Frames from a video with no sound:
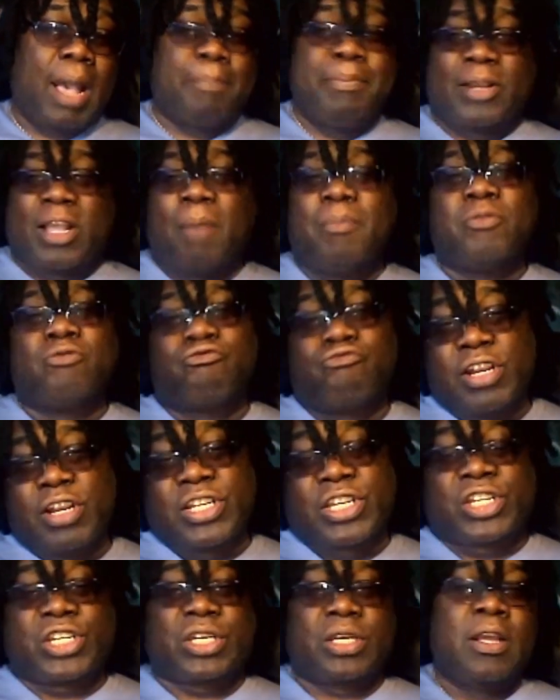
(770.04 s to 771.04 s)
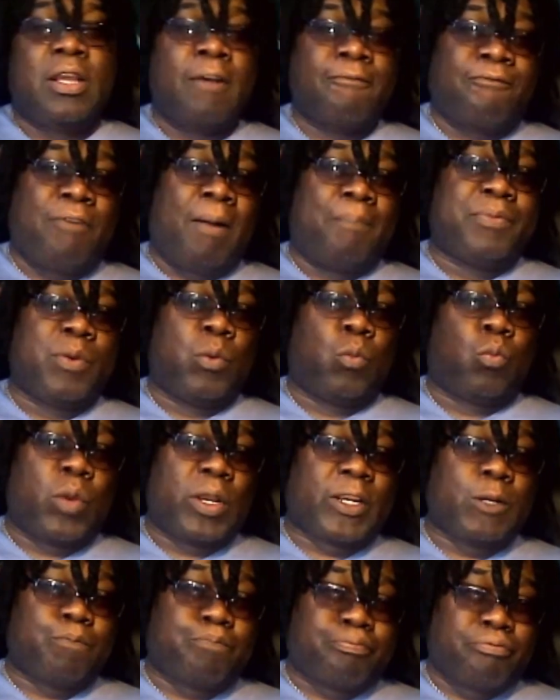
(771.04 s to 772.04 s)
and becoming rich from the
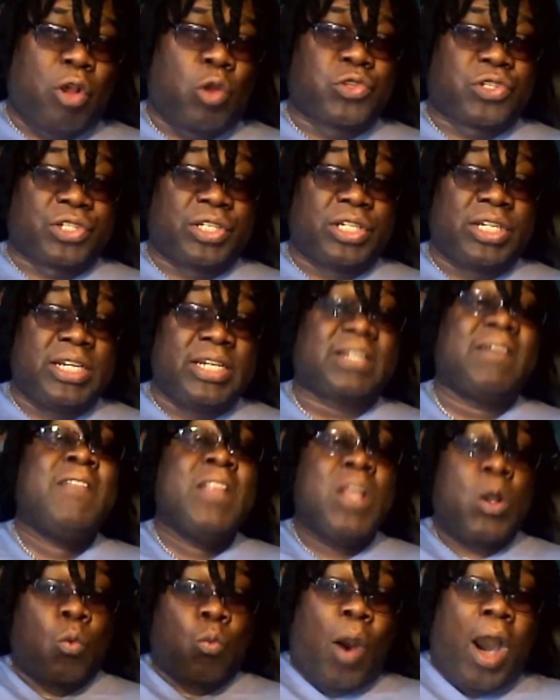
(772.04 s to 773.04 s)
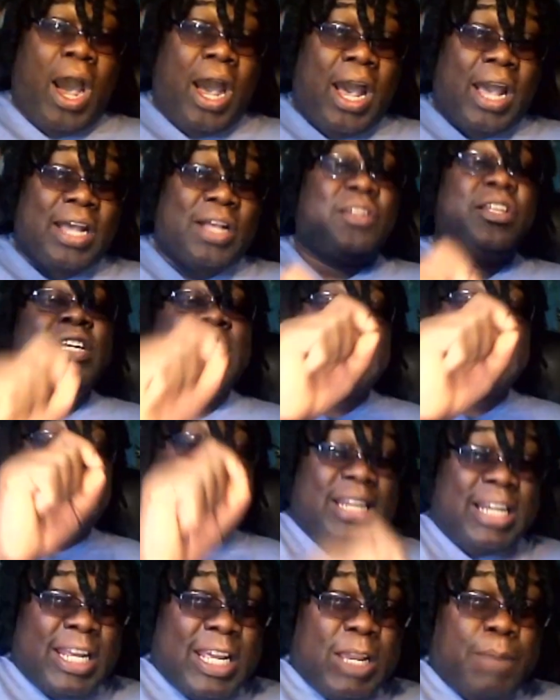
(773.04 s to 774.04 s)
wicked proceeds while
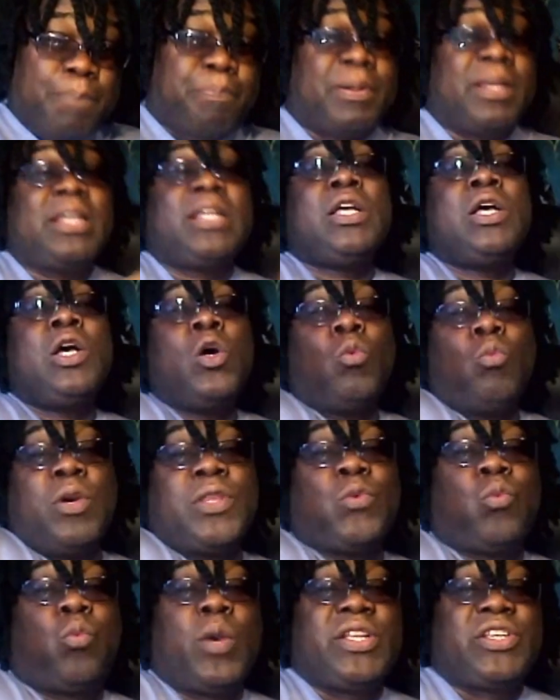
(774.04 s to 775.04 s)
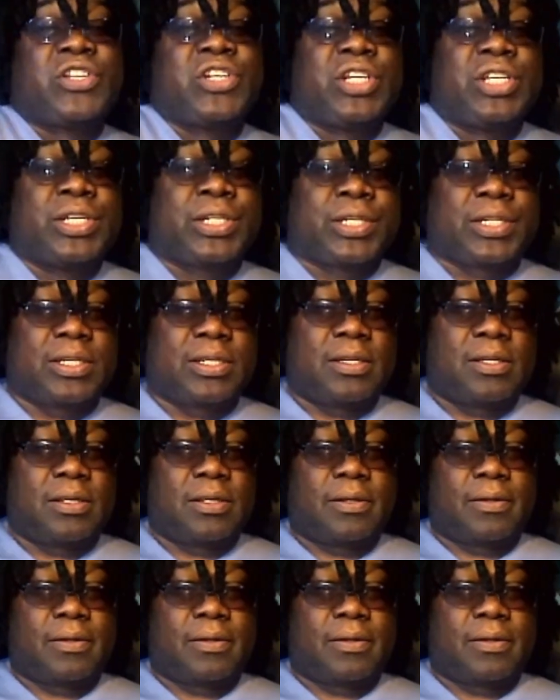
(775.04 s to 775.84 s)
sleeping with witches.